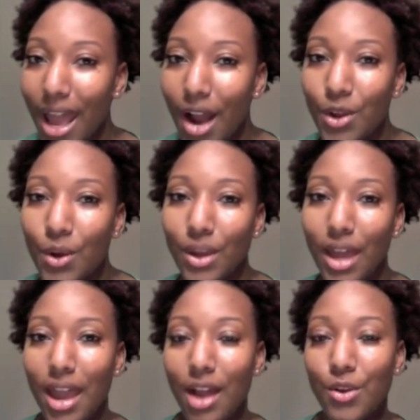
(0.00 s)
Are you
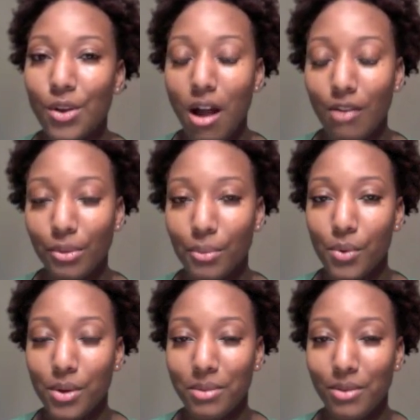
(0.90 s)
okay? Are you comfortable
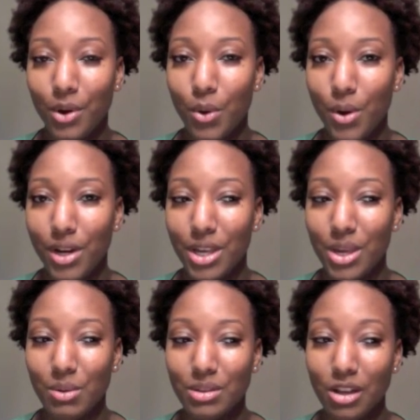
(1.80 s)
with me recording
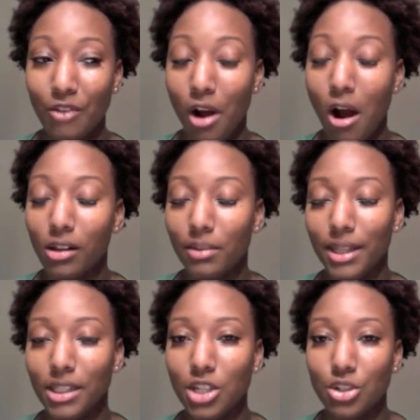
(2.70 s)
you? And so far, all of my
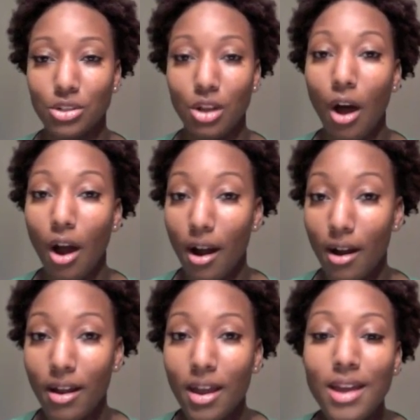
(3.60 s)
teachers are.